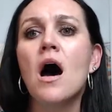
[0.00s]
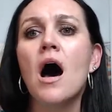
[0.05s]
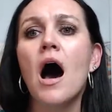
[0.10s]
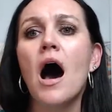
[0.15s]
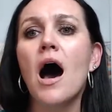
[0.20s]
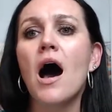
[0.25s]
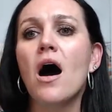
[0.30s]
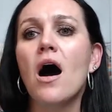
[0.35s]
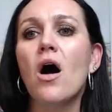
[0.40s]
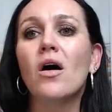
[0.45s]

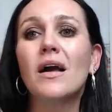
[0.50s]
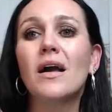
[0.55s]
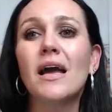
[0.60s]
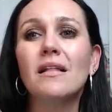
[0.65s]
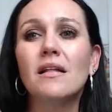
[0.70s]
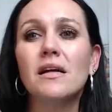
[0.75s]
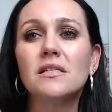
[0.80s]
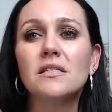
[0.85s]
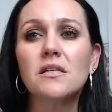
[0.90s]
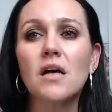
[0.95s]
Okay,
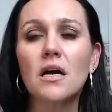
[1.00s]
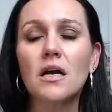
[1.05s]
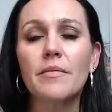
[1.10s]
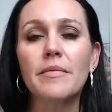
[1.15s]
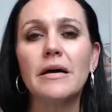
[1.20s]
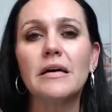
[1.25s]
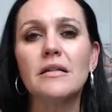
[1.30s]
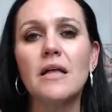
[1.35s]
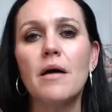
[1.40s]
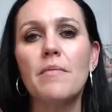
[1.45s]
let's talk
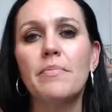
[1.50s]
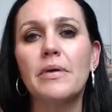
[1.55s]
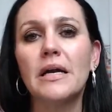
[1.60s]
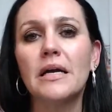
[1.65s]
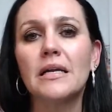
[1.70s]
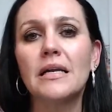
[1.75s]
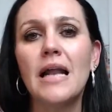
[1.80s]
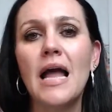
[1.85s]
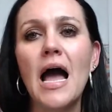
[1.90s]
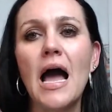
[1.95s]
about that big
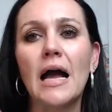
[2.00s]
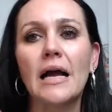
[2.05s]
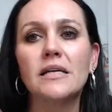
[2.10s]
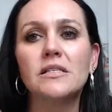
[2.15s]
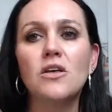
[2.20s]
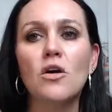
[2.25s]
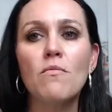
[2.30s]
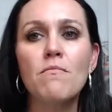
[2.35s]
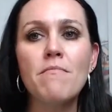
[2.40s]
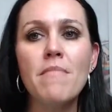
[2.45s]
neck.
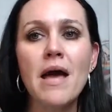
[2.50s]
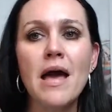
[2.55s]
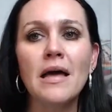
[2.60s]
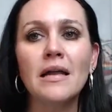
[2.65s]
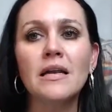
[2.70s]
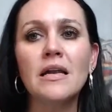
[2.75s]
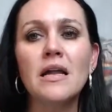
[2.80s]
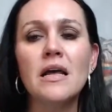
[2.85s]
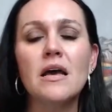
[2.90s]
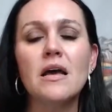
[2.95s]
So
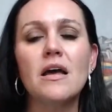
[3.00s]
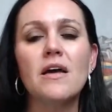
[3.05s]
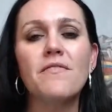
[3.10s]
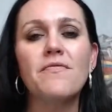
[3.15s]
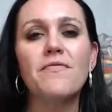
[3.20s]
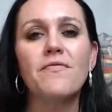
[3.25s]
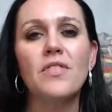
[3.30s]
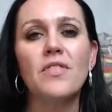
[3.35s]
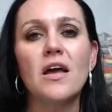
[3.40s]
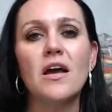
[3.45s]
men,
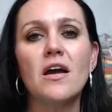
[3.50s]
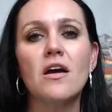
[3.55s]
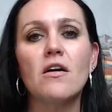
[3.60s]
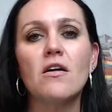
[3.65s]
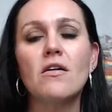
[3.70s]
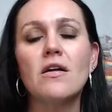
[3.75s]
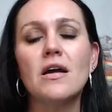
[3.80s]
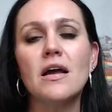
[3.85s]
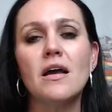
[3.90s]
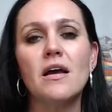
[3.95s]

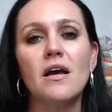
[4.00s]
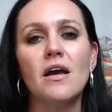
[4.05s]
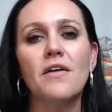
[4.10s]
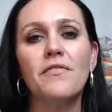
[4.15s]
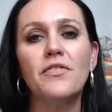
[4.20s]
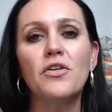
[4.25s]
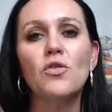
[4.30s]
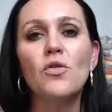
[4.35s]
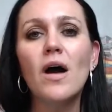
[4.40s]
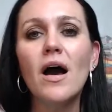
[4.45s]

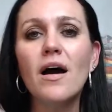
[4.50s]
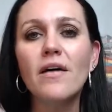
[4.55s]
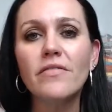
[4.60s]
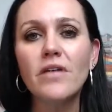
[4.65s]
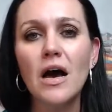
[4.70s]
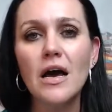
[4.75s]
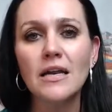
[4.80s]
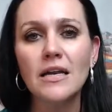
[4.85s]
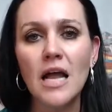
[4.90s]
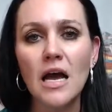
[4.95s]
if you have
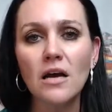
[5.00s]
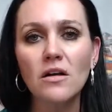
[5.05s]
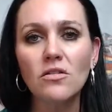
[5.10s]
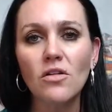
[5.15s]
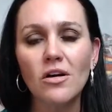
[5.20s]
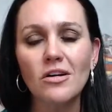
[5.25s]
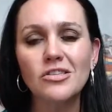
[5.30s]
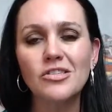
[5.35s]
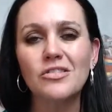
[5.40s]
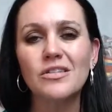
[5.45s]
a neck
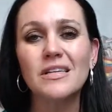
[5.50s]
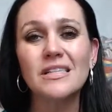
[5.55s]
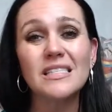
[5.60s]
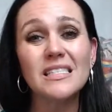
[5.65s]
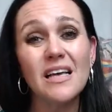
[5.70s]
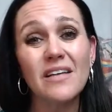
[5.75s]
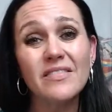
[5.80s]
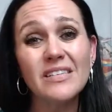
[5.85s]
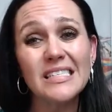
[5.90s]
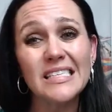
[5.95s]
larger than
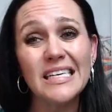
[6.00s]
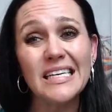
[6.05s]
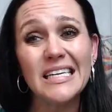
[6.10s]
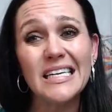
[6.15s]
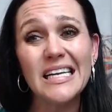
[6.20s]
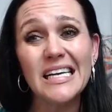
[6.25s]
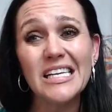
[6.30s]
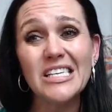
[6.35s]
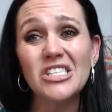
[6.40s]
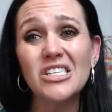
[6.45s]
17
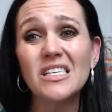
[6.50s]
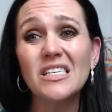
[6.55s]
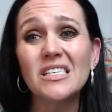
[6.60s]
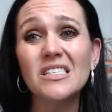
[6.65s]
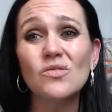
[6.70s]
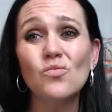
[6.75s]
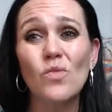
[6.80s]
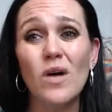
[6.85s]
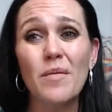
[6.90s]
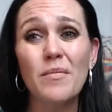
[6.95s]

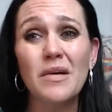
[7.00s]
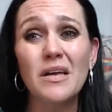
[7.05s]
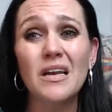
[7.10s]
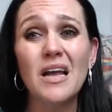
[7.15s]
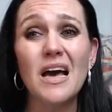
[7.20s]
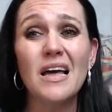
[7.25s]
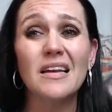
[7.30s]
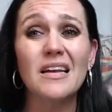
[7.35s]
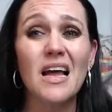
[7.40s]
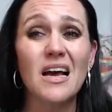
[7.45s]
inches, women,
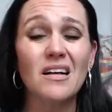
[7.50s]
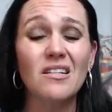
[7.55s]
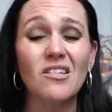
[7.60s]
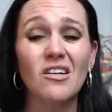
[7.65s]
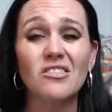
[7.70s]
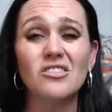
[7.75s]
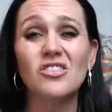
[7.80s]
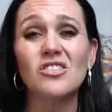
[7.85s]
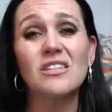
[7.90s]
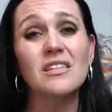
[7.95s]
a neck
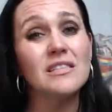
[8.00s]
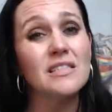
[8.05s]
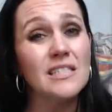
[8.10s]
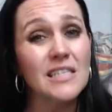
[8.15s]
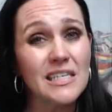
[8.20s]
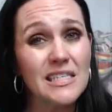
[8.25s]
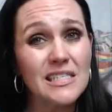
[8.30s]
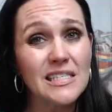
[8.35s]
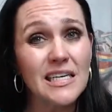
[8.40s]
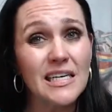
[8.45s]
larger than
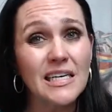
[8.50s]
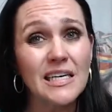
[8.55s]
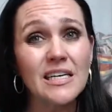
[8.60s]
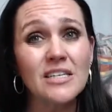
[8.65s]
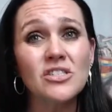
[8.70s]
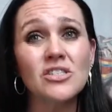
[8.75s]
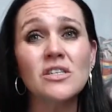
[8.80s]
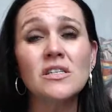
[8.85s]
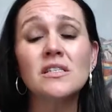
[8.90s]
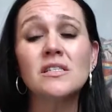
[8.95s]
16
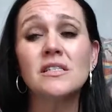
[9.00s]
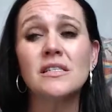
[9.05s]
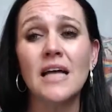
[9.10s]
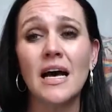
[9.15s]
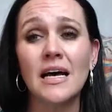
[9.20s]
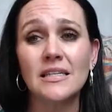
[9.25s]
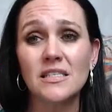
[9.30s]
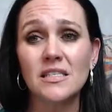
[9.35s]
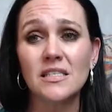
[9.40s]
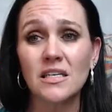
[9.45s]
inches,
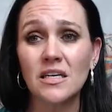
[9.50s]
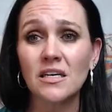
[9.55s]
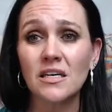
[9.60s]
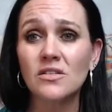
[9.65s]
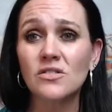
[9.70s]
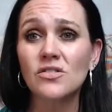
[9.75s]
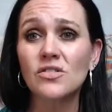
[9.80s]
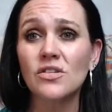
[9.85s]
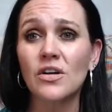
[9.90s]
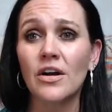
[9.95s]
that's a
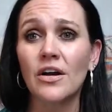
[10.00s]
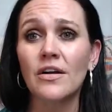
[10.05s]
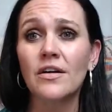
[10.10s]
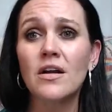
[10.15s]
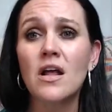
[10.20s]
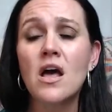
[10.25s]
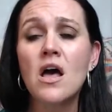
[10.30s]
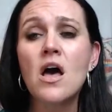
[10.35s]
concern.